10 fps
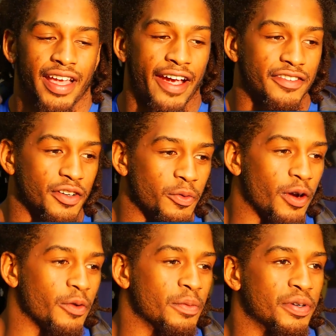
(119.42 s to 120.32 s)
After the
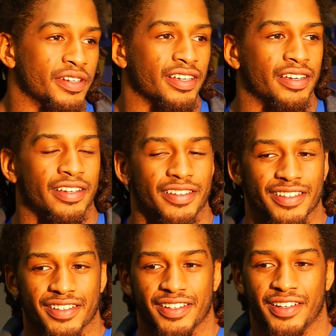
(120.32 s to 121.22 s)
work we put in,
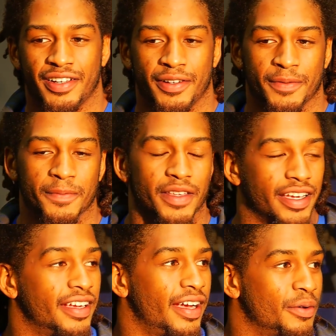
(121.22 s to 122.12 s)

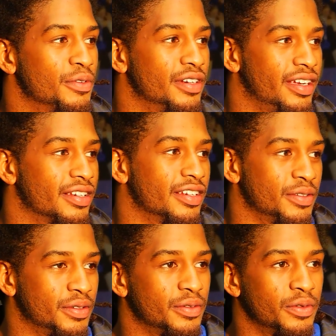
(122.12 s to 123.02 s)
yeah, I would.
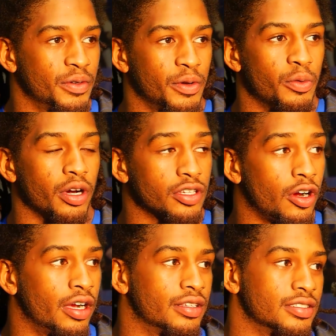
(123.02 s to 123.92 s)
We worked
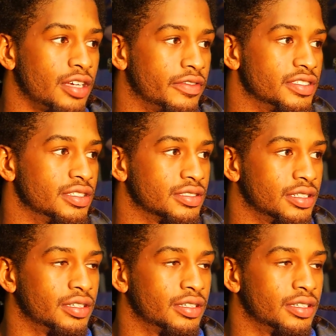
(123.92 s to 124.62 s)
hard this offseason.